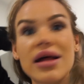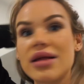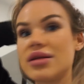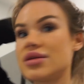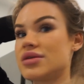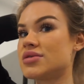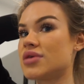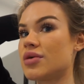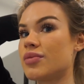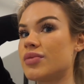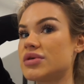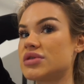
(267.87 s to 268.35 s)

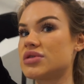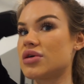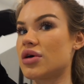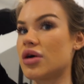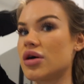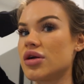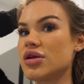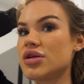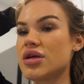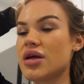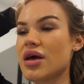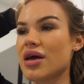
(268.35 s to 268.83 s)
it's so
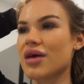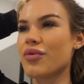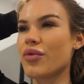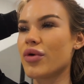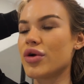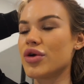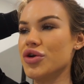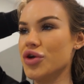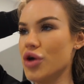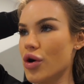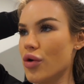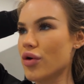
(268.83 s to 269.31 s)
bizarre to like
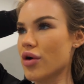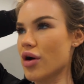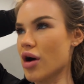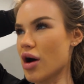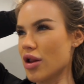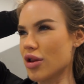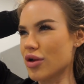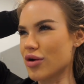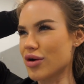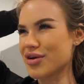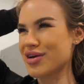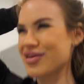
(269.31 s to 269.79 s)
wear no
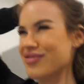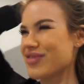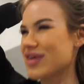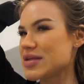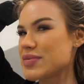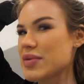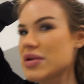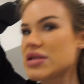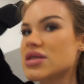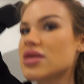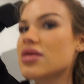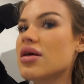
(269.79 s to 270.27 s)
color on your
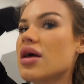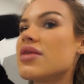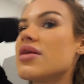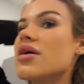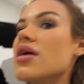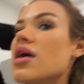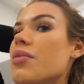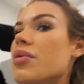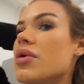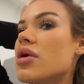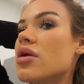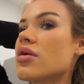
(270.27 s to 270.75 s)
face basically. I
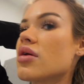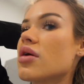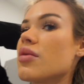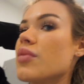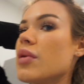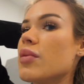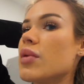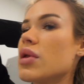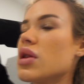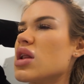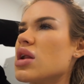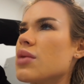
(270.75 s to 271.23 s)
think I put on
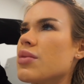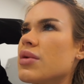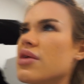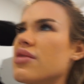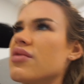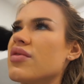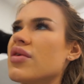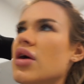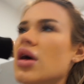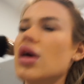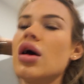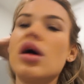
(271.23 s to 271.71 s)
maybe a little bit
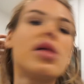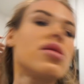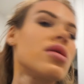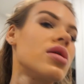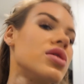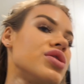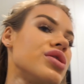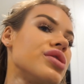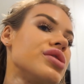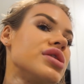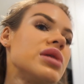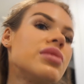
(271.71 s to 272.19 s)
of the
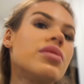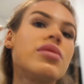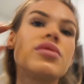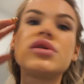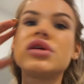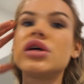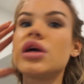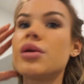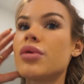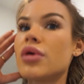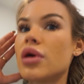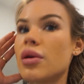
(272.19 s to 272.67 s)
Charlotte
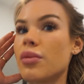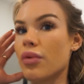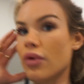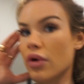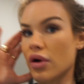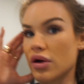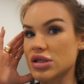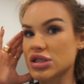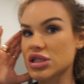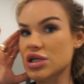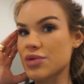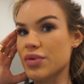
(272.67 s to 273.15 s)
Tilbury
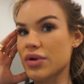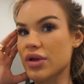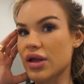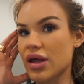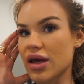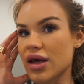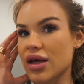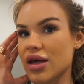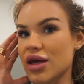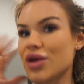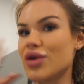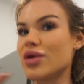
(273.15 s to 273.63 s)
bronzer, but
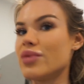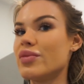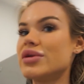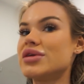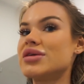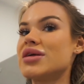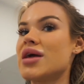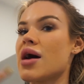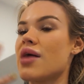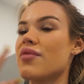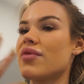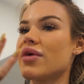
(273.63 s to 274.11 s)
like, you know what I mean? To
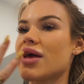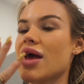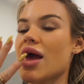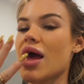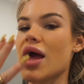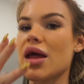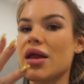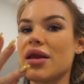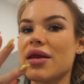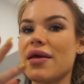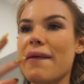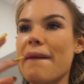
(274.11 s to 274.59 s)
not have like
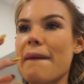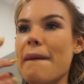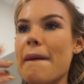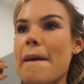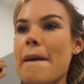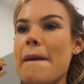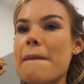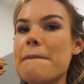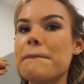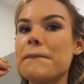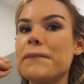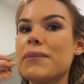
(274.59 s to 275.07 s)
any
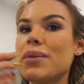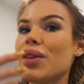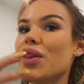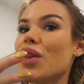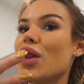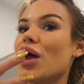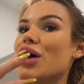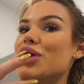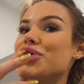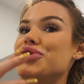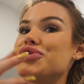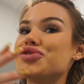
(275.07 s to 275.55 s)

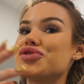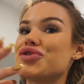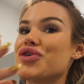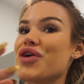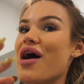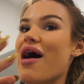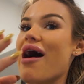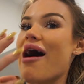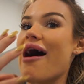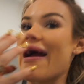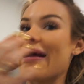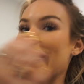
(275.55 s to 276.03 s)
blush or
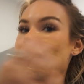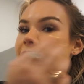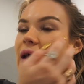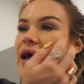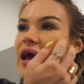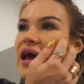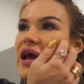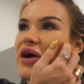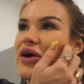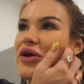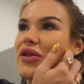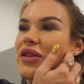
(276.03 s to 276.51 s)

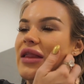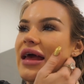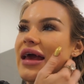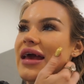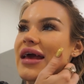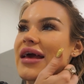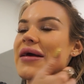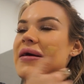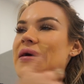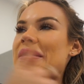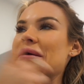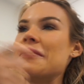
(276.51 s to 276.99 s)
highlight or
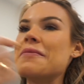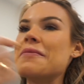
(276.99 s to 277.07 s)
like